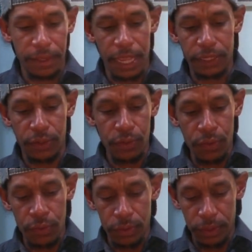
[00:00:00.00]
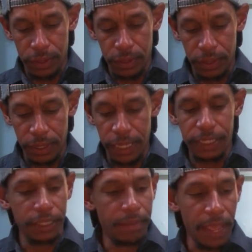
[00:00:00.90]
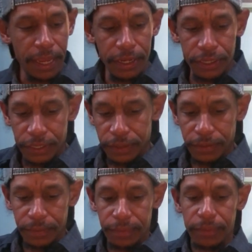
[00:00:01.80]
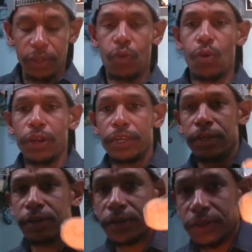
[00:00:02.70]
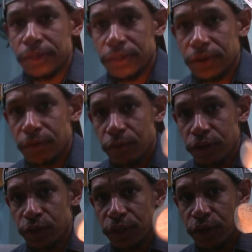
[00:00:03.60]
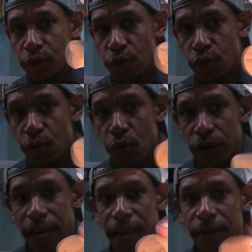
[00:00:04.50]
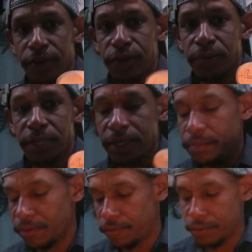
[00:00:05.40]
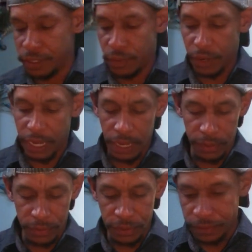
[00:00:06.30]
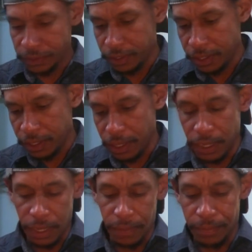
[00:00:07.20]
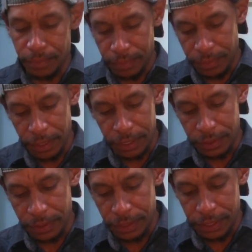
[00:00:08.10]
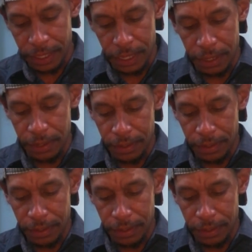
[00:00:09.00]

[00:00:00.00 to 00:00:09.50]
that's cool. Nicely packaged. Cork, one of those really cool cork handles, PT Performance cork handles. Uh, nuts on this side.